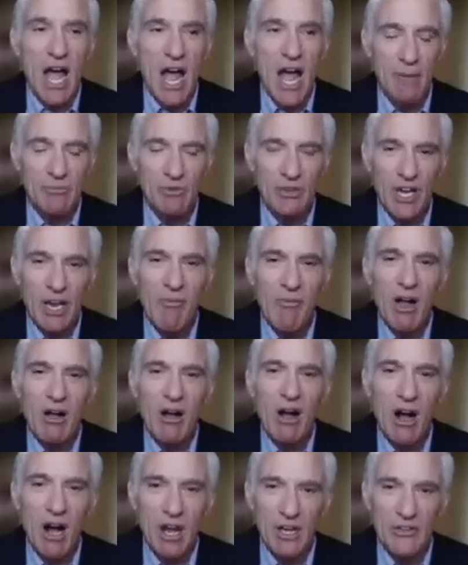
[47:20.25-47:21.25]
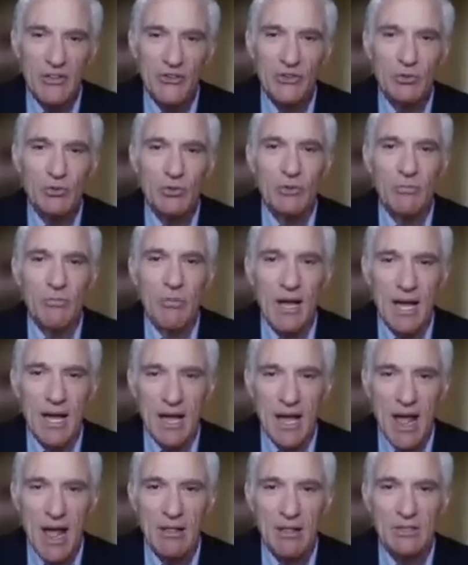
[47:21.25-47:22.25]
I'm talking about high school
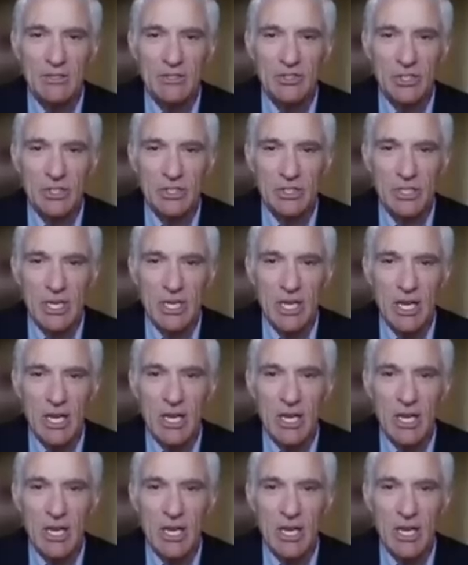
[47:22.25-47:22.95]
biology